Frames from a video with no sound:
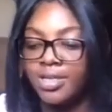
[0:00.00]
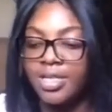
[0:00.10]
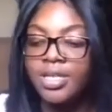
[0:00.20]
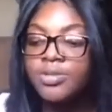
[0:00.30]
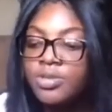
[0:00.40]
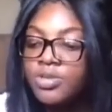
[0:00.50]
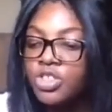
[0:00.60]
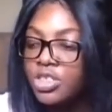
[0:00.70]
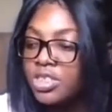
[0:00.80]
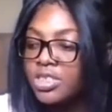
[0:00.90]
It was
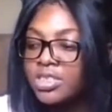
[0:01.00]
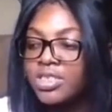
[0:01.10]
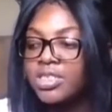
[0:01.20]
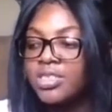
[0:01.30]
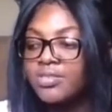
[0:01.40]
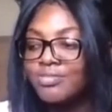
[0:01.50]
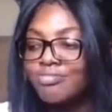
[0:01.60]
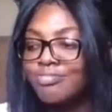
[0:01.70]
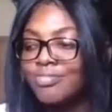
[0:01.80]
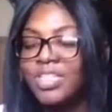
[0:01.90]
just,
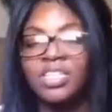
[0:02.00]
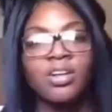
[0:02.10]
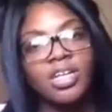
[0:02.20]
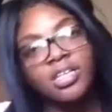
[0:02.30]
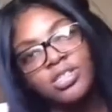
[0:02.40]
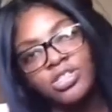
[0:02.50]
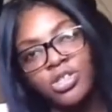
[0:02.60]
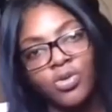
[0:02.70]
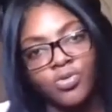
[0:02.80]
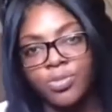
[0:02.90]
and R.Kelly's
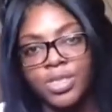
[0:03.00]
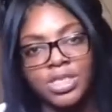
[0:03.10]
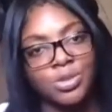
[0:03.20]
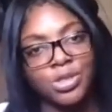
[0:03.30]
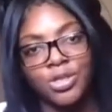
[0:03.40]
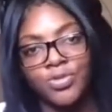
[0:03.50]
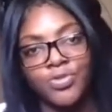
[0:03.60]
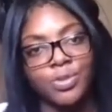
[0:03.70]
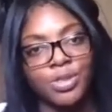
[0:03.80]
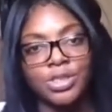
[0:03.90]
known for messing with young
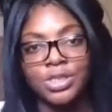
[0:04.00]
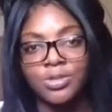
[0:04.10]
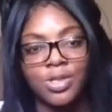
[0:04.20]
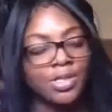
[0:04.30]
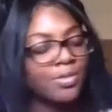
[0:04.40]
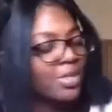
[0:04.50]
females anyway.